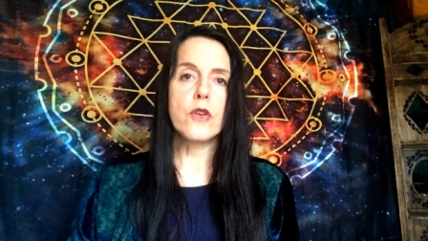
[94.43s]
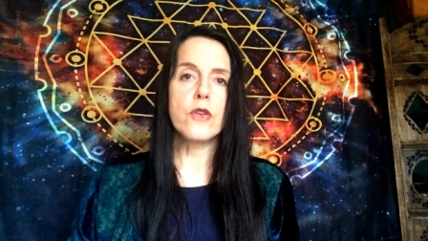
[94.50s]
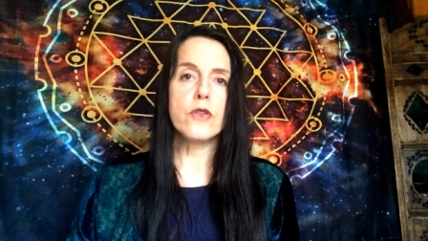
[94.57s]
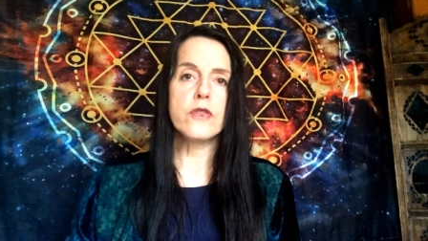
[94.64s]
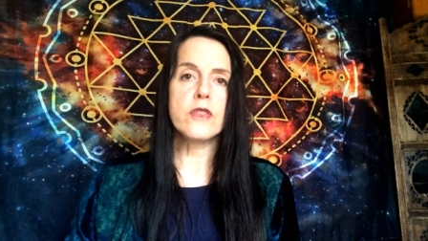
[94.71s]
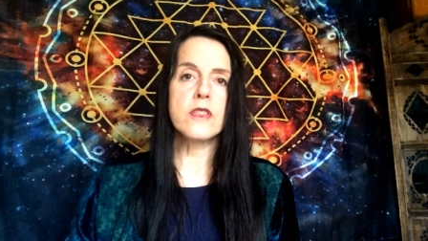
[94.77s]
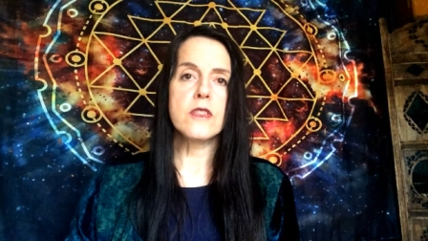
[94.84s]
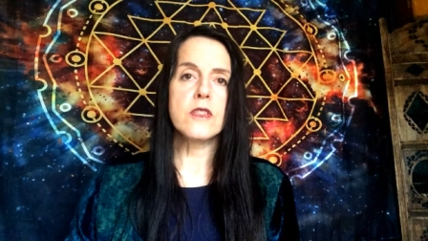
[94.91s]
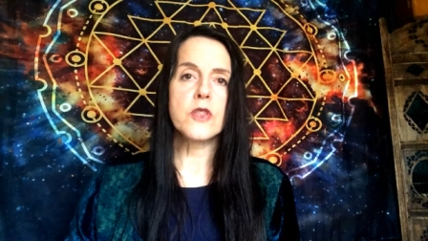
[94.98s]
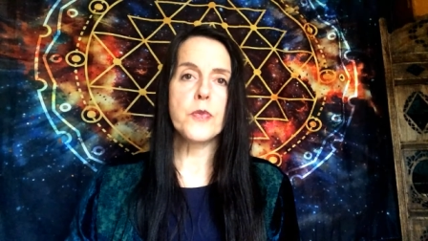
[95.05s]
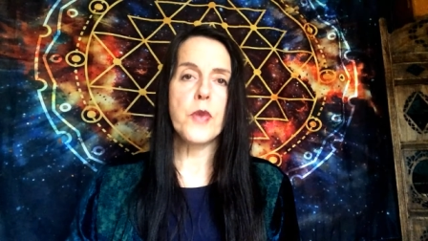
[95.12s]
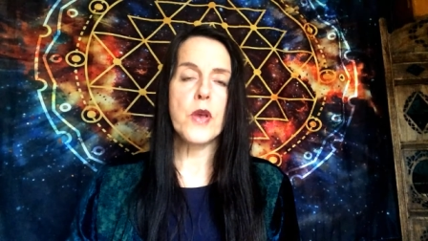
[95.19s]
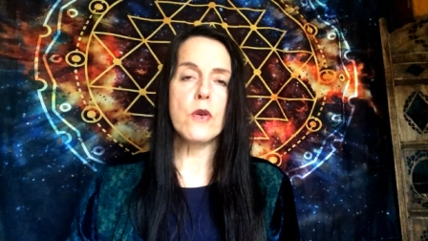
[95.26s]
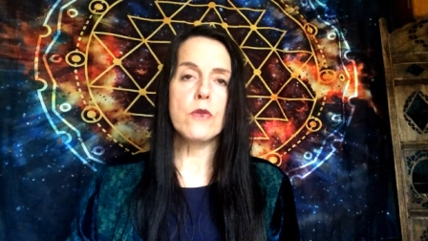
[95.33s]
curses
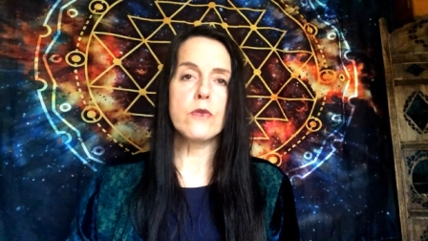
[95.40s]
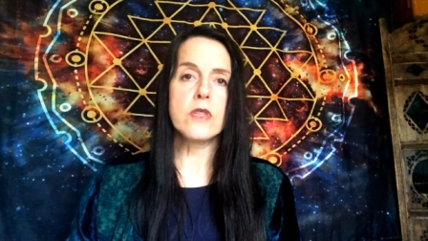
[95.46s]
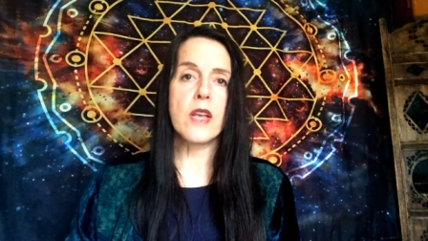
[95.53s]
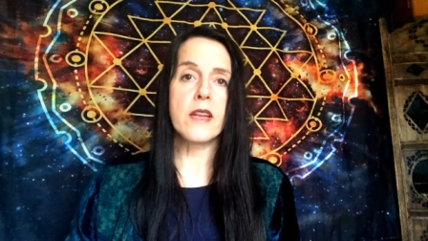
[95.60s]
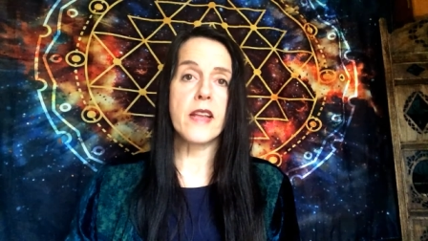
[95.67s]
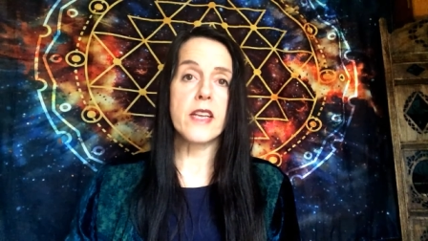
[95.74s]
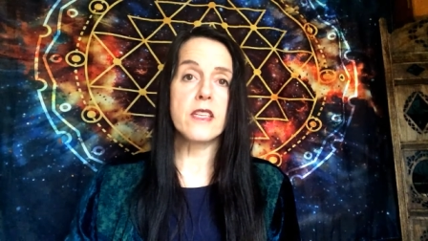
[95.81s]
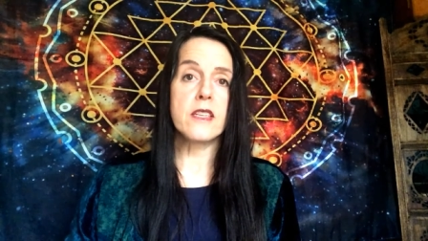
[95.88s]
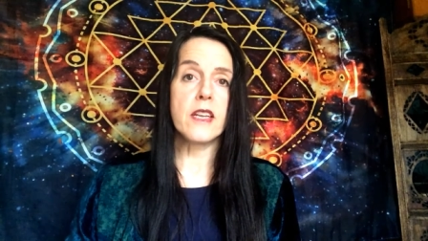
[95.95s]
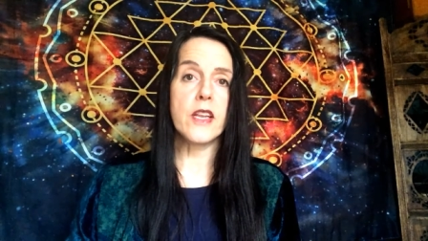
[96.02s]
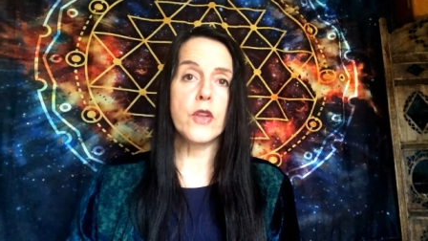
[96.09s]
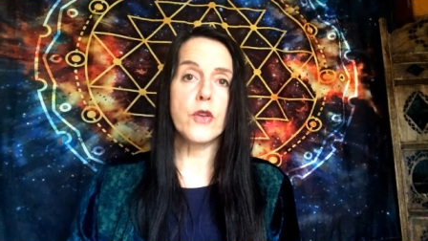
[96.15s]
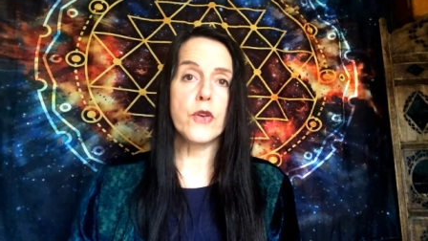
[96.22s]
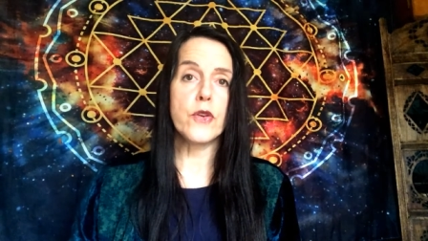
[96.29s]
spells can actually